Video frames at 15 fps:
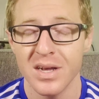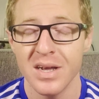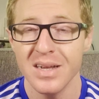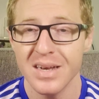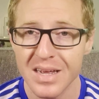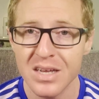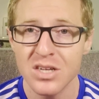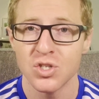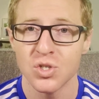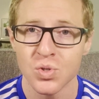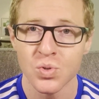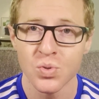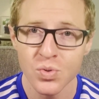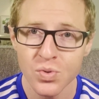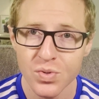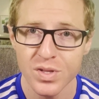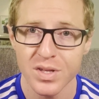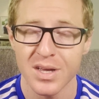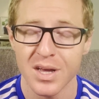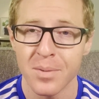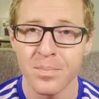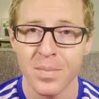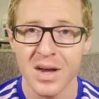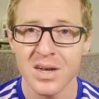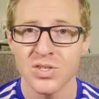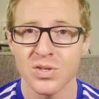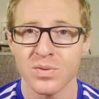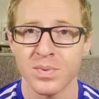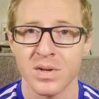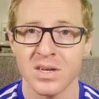It is truly a
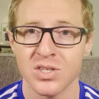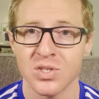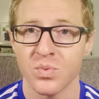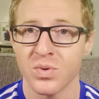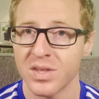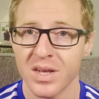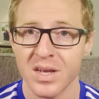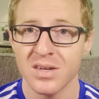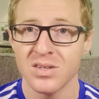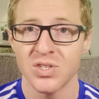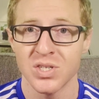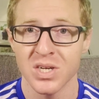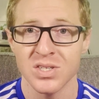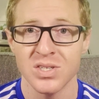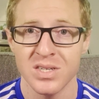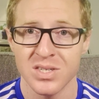masterpiece within 60